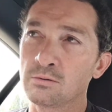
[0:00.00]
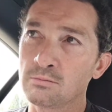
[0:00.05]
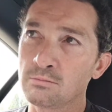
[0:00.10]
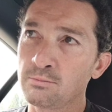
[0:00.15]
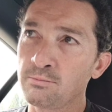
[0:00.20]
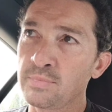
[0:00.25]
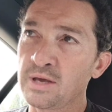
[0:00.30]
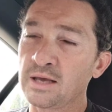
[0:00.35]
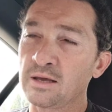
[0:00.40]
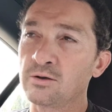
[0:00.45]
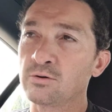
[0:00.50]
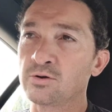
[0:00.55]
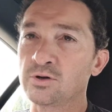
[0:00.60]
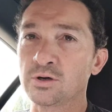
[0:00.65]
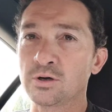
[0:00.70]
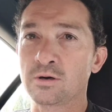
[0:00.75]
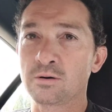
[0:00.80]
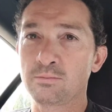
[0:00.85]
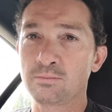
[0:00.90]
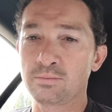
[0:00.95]
make your
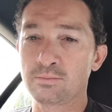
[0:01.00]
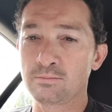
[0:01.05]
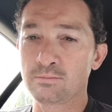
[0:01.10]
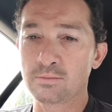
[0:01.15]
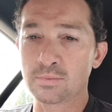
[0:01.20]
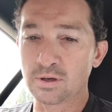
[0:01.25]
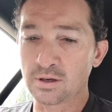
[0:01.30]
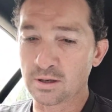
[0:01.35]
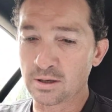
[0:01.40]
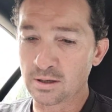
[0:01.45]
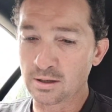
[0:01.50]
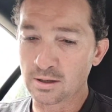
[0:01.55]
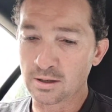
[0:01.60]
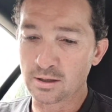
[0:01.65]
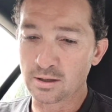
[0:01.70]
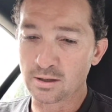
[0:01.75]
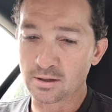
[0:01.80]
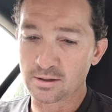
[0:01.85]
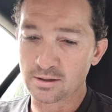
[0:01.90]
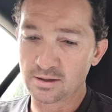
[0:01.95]
job a
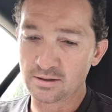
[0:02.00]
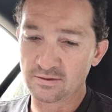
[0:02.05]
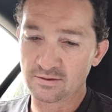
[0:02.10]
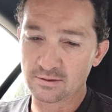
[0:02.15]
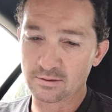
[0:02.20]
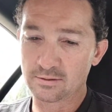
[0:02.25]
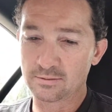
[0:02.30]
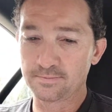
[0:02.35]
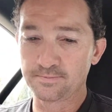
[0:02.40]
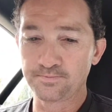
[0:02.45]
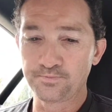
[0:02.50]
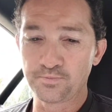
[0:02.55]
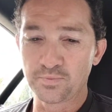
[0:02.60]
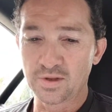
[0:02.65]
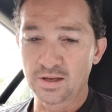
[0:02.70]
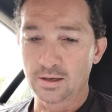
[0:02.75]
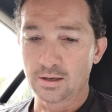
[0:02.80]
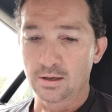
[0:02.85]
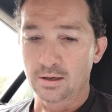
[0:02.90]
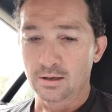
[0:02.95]
lot easier.
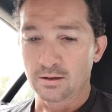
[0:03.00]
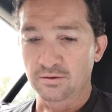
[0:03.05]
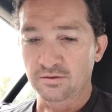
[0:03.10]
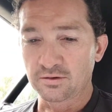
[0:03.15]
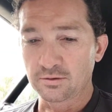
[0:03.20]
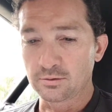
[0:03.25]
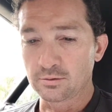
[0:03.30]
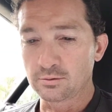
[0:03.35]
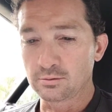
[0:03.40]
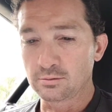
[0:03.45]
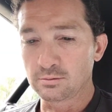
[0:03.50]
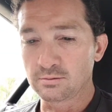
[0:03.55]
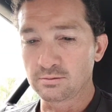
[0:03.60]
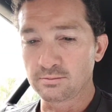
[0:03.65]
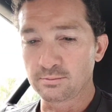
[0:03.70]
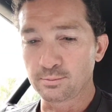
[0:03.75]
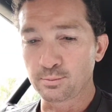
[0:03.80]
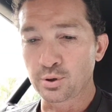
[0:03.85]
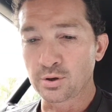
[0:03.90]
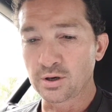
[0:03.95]
So
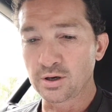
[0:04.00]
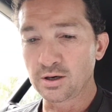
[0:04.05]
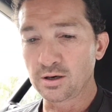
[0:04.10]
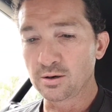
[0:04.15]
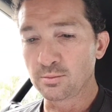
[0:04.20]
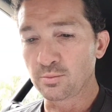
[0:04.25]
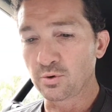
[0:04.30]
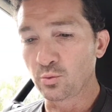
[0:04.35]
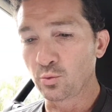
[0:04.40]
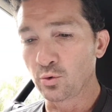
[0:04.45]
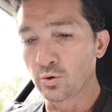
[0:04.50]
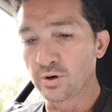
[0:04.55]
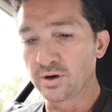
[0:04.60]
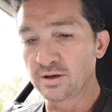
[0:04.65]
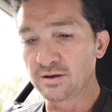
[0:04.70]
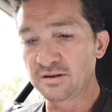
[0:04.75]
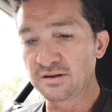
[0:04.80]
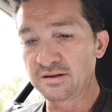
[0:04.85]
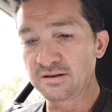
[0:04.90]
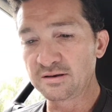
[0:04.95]
point number 1
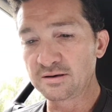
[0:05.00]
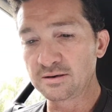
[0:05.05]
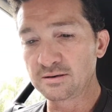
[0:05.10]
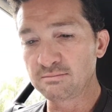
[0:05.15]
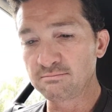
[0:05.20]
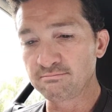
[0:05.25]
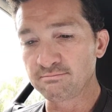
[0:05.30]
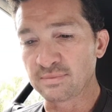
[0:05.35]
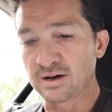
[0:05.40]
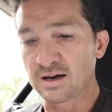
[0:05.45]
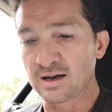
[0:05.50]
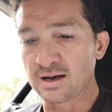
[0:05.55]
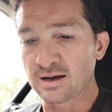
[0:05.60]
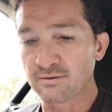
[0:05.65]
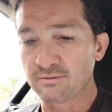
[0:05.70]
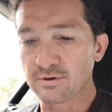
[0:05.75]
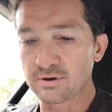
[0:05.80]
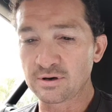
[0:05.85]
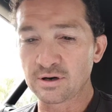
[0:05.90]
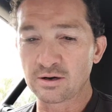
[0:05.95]
is, I have
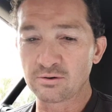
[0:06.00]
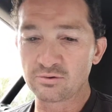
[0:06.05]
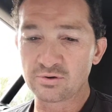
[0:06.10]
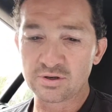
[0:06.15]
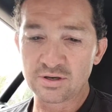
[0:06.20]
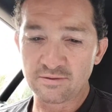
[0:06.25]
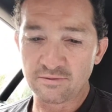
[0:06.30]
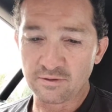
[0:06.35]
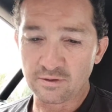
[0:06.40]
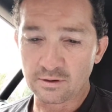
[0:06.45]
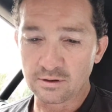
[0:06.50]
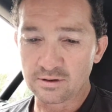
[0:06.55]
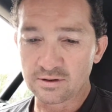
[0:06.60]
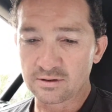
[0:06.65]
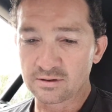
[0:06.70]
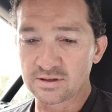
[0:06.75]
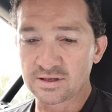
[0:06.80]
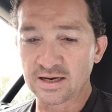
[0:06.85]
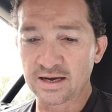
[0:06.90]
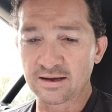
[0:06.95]
it, how difficult or
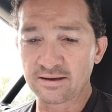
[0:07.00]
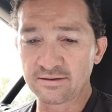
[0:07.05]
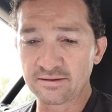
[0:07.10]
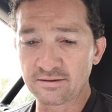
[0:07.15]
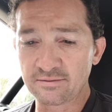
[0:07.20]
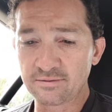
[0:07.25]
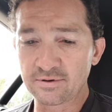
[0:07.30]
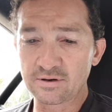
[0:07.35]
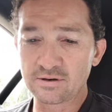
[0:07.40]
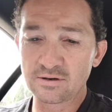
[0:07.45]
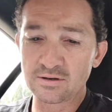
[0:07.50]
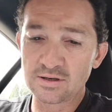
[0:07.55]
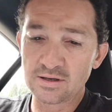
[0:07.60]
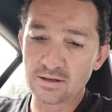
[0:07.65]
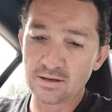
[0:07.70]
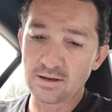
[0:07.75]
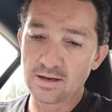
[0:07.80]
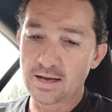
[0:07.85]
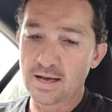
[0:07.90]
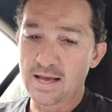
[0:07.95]
task
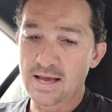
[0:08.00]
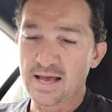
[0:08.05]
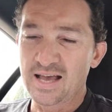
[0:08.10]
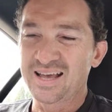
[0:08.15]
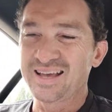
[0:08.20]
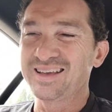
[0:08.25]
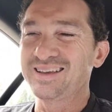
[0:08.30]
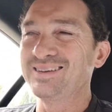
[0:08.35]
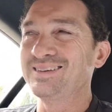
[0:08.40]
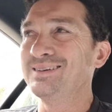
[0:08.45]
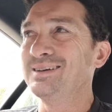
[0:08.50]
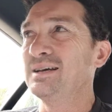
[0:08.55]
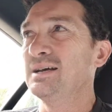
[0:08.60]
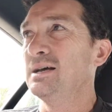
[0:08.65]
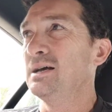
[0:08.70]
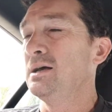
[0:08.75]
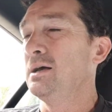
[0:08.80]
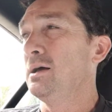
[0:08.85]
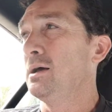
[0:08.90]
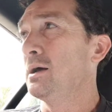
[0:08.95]
severity.
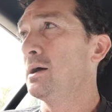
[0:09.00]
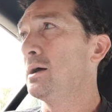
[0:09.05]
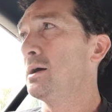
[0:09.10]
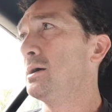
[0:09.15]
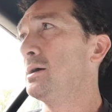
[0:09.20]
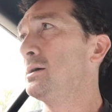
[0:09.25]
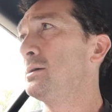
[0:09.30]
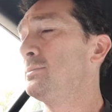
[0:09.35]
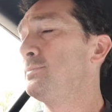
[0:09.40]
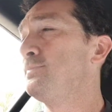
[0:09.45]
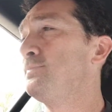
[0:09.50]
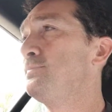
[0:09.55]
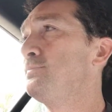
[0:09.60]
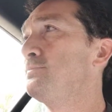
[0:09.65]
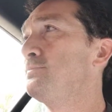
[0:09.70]
I